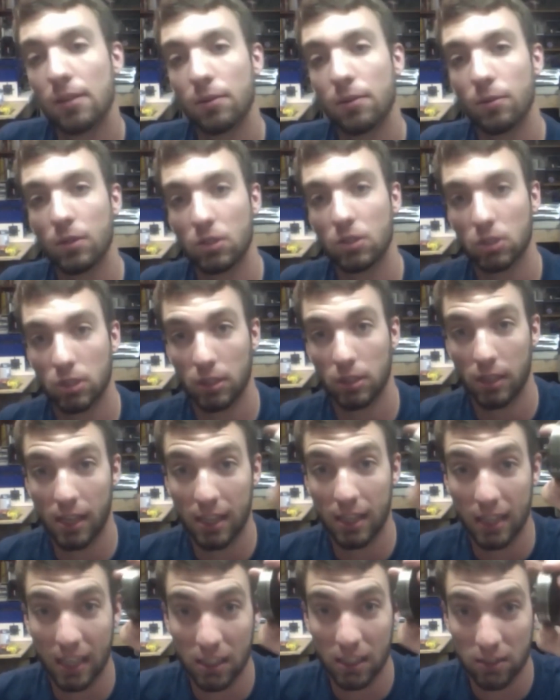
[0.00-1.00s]
which
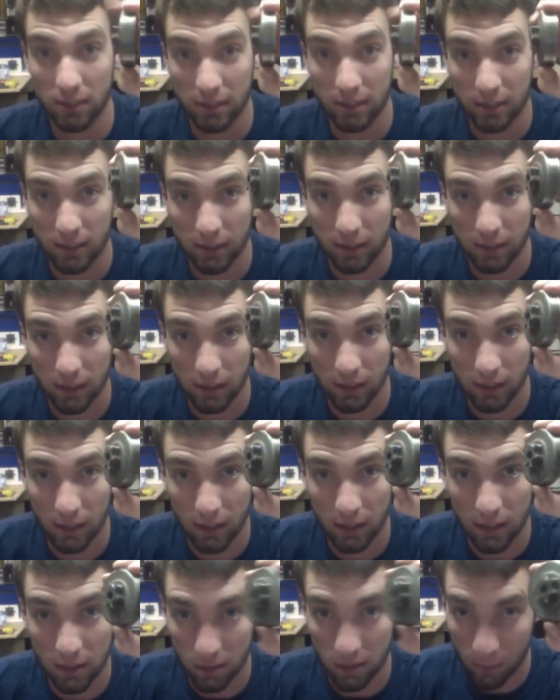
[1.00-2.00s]
engages
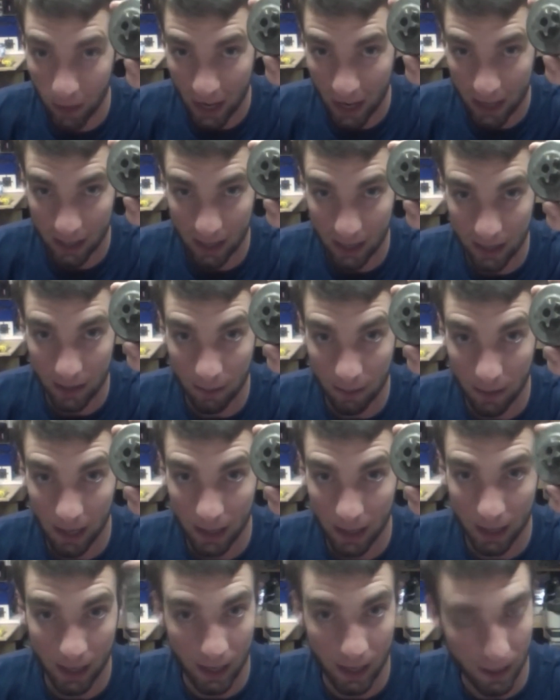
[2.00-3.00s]
the sprocket on the
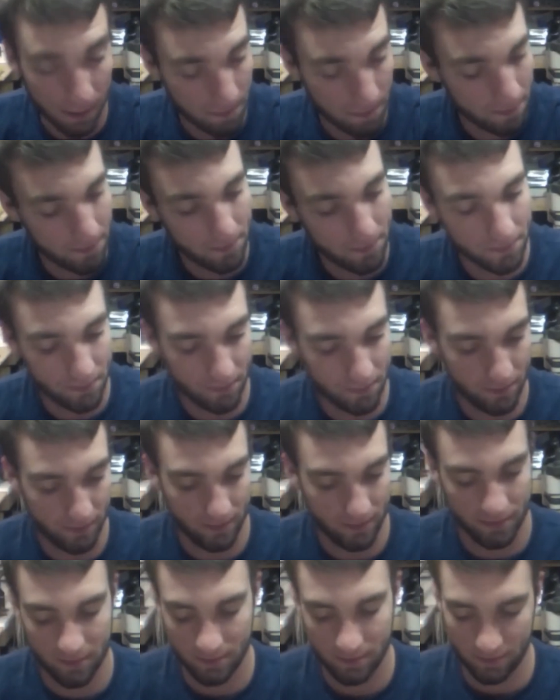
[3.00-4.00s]
back
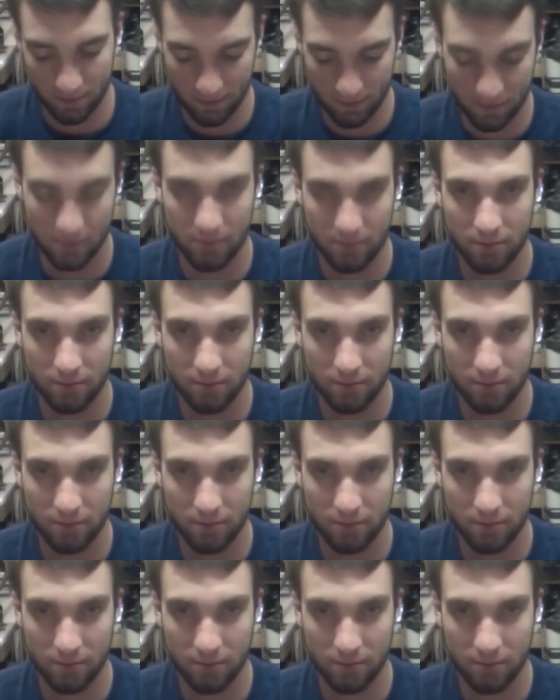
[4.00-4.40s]
here.